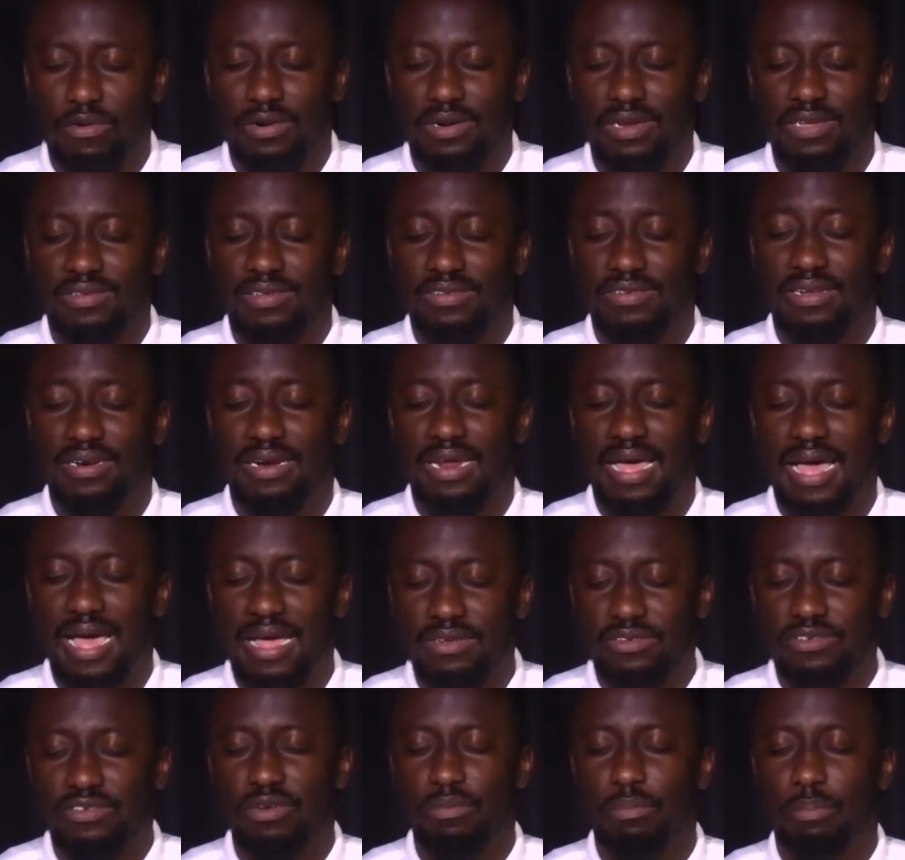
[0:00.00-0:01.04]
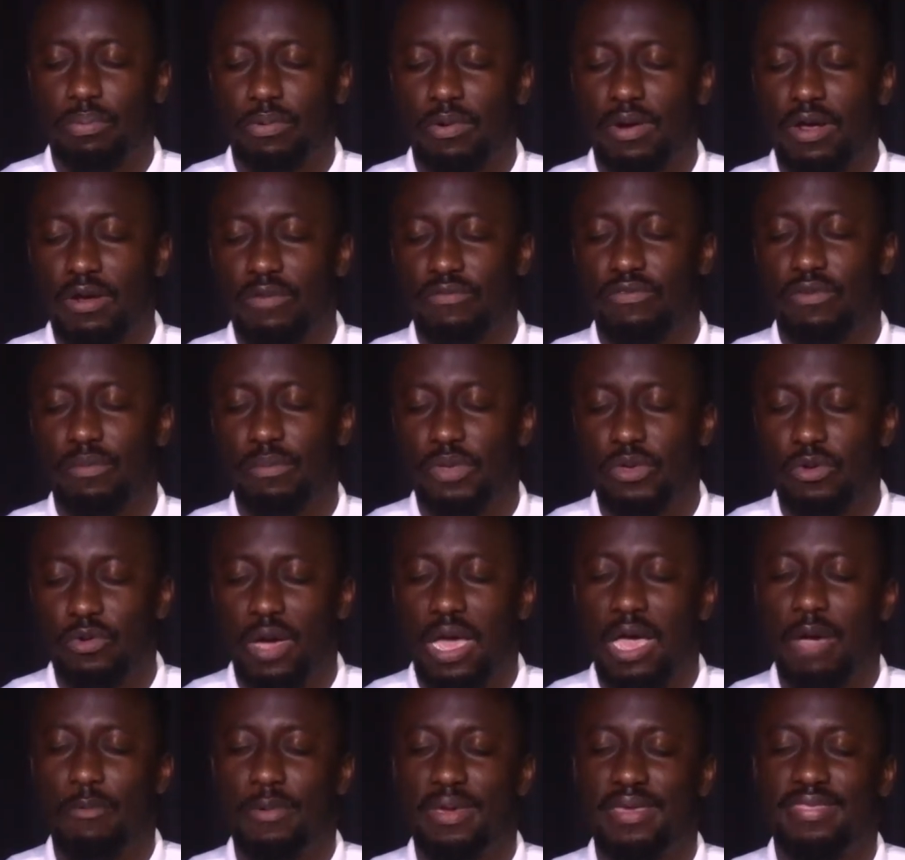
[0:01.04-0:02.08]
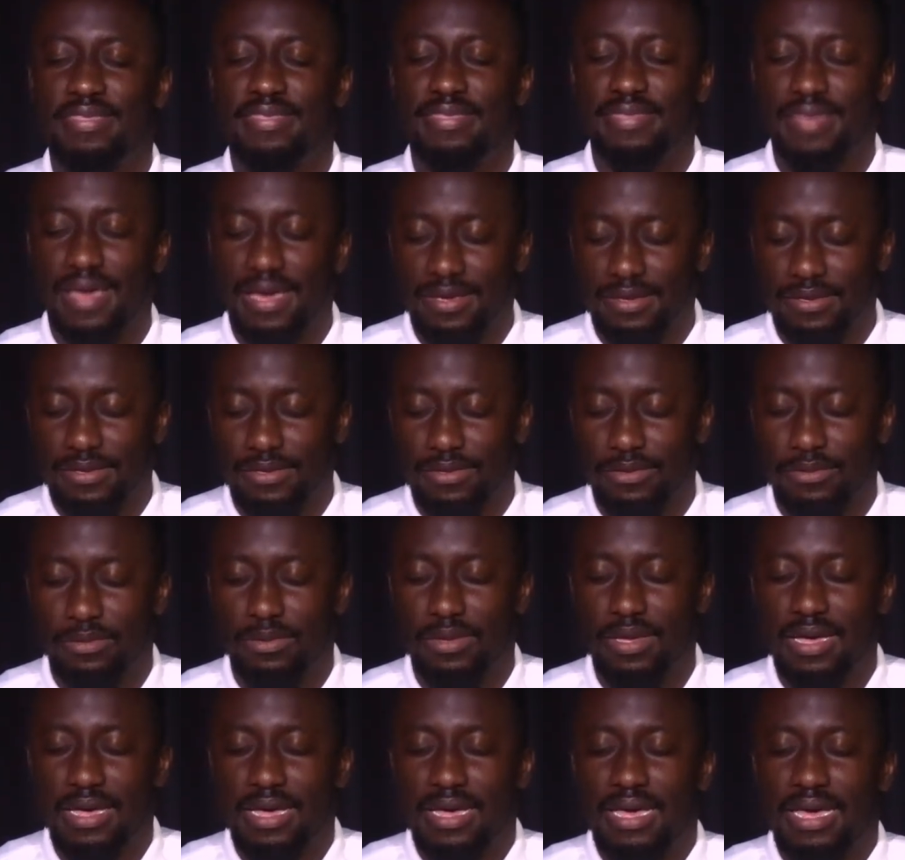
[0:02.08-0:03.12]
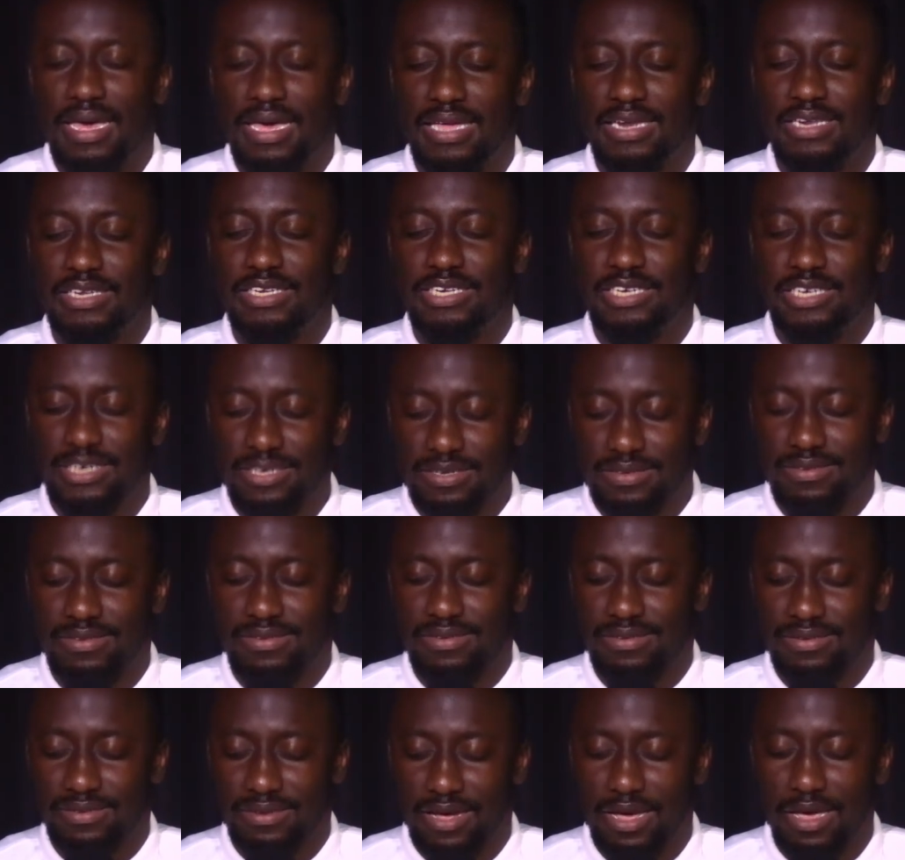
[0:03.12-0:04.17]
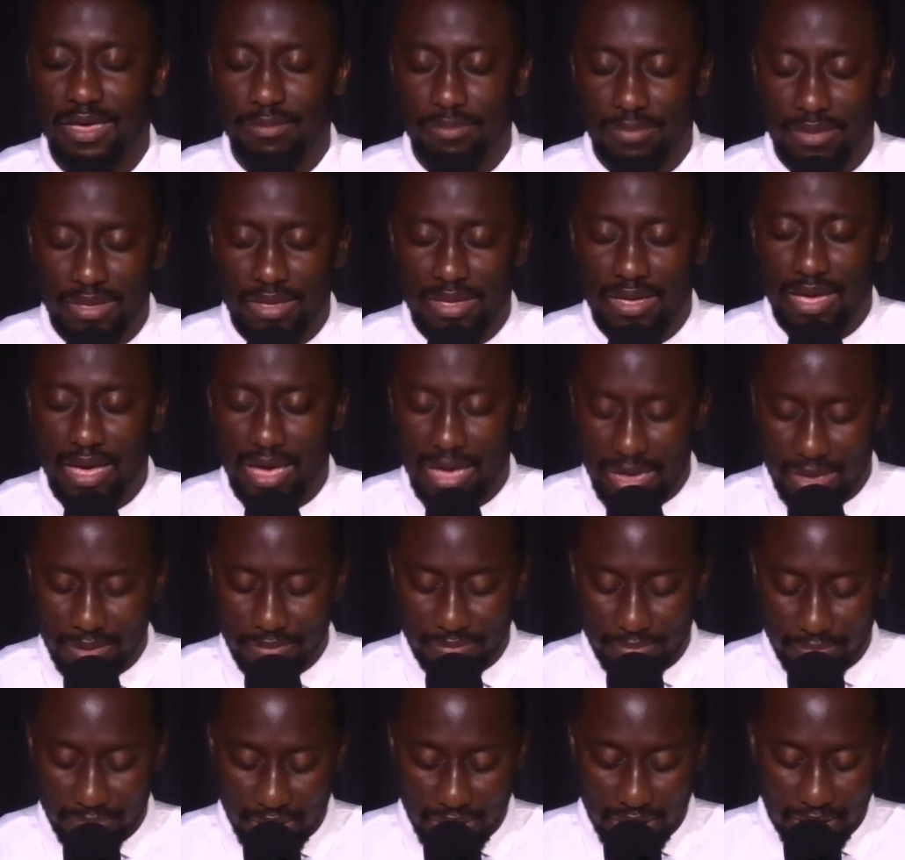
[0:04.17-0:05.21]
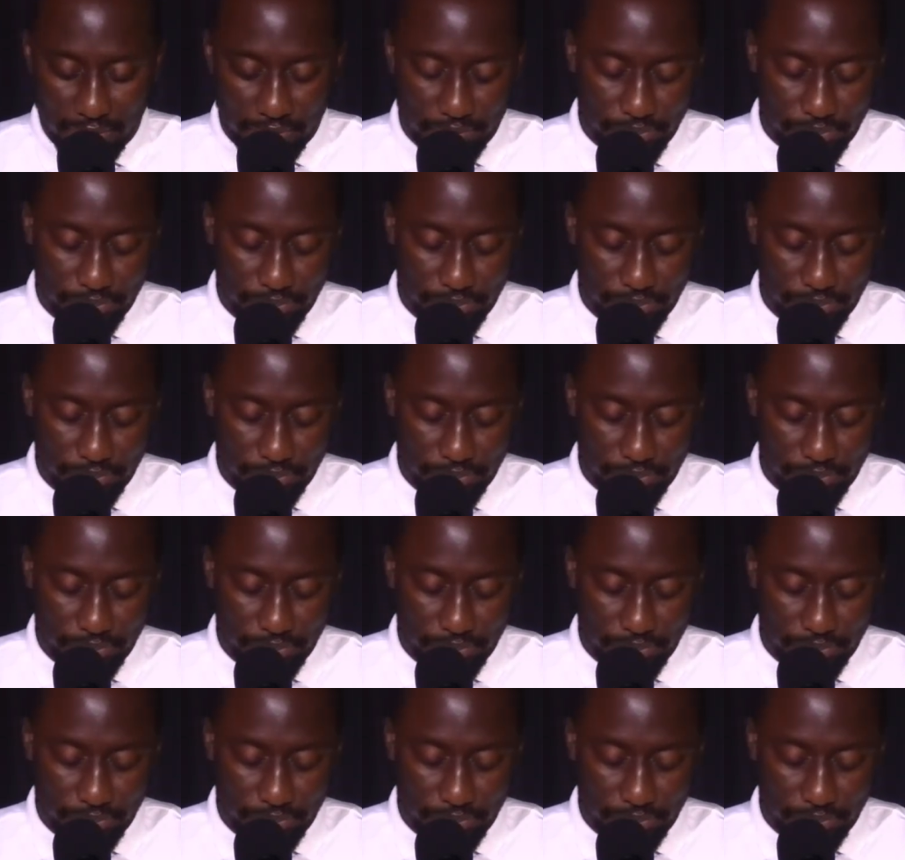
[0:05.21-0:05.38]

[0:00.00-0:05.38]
This is an answered prayer from you, and we thank you in Jesus' name. Amen.